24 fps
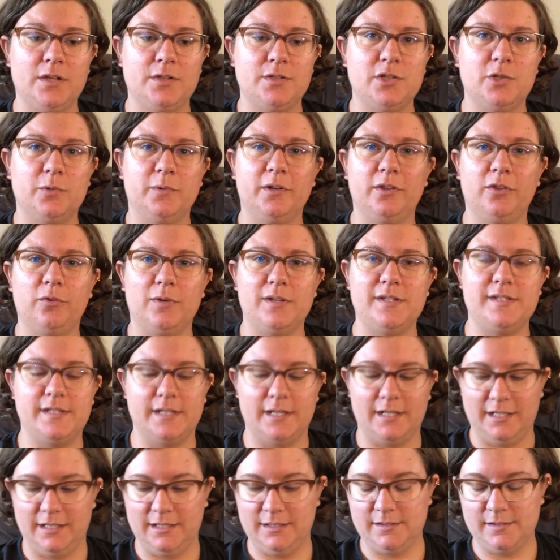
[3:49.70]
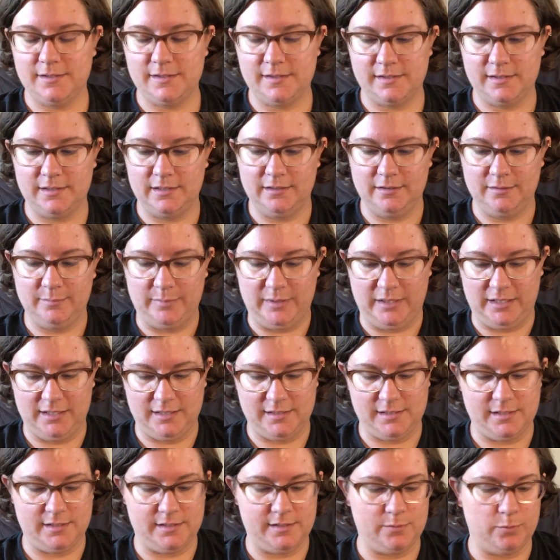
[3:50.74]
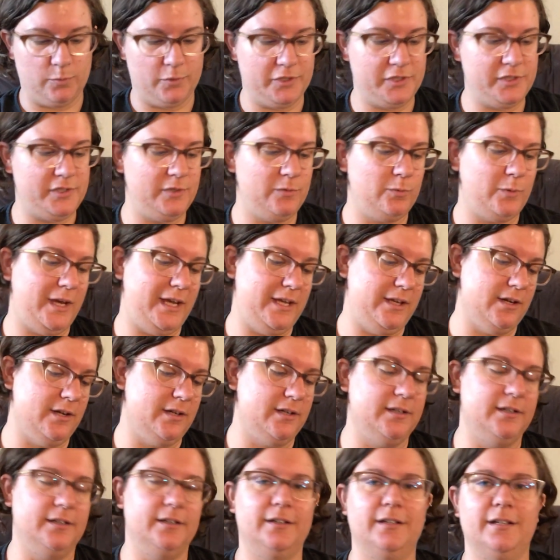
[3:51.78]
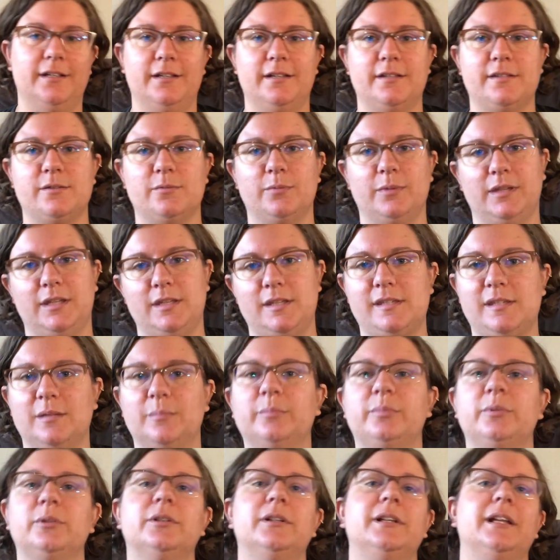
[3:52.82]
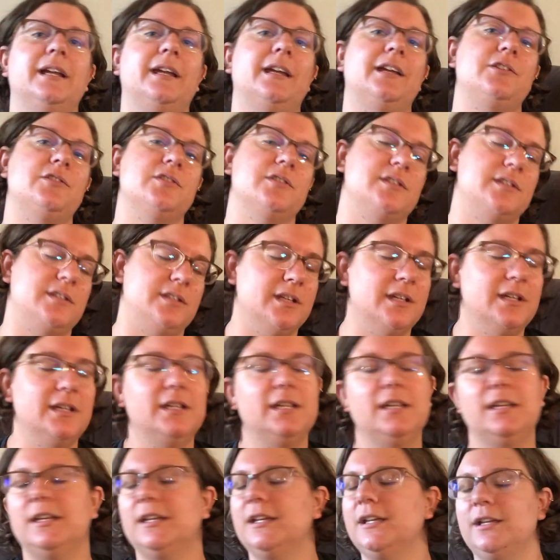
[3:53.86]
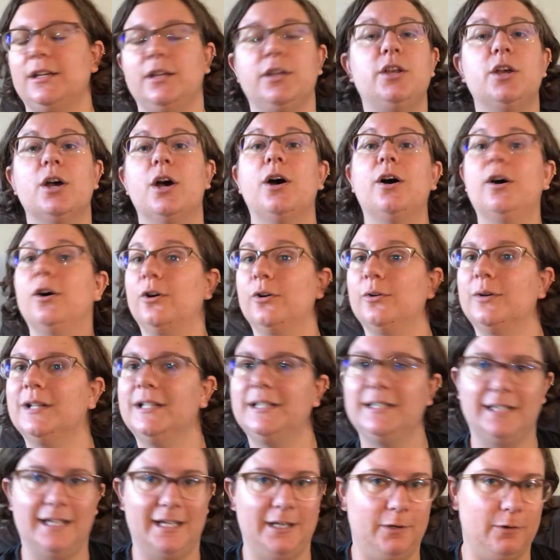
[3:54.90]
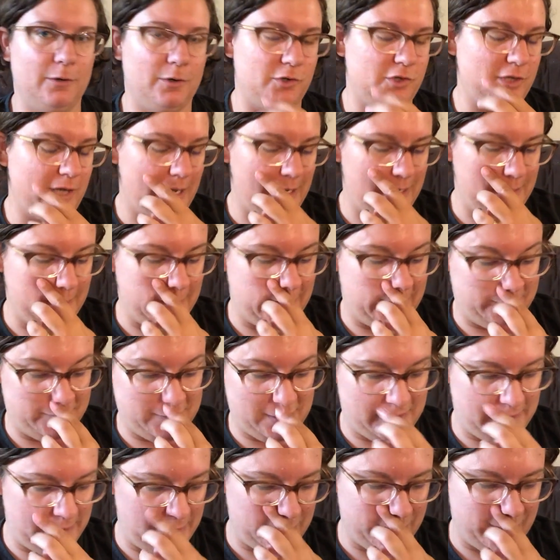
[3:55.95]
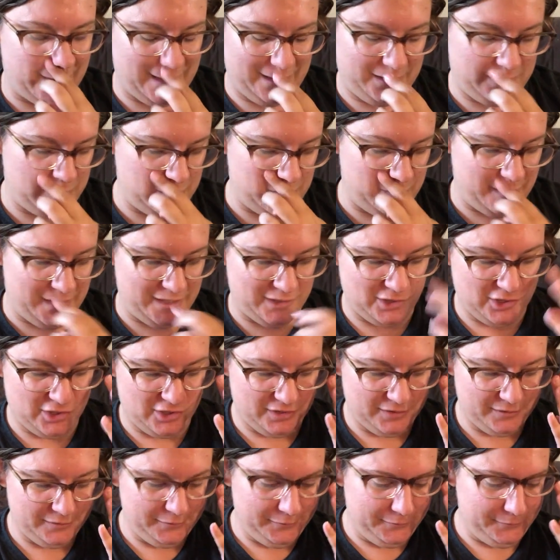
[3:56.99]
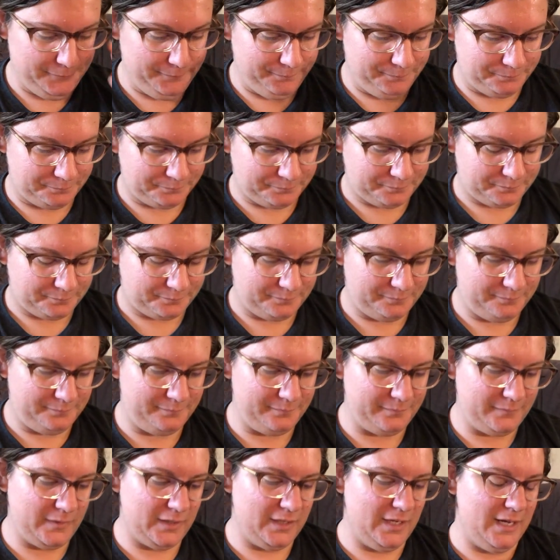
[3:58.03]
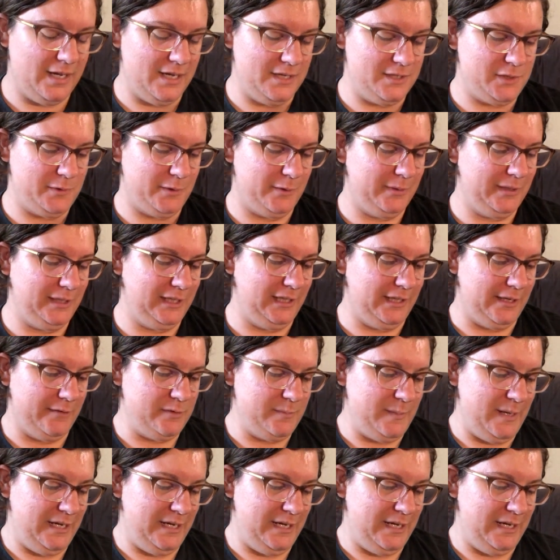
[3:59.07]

2 or 3 sittings because it's worsted weight yarn and it's really simple. I could just go and crochet and not have to think about it too much. So I really loved